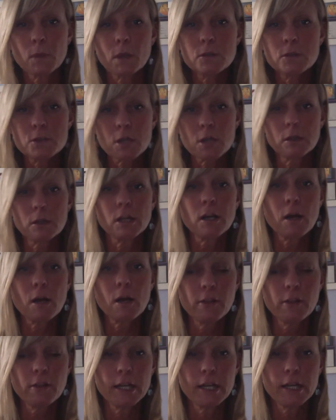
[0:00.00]
to click on
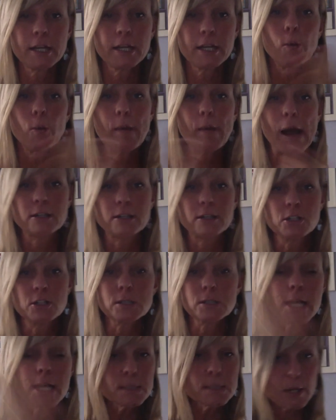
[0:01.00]
the link and go back to your
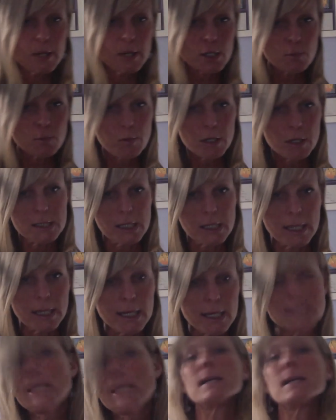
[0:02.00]
sales page, because like I
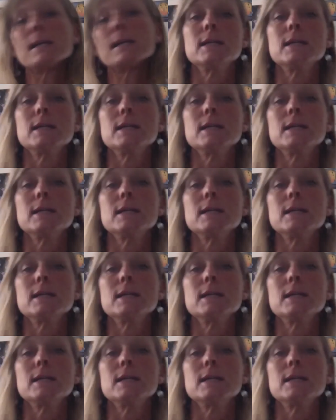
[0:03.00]
said,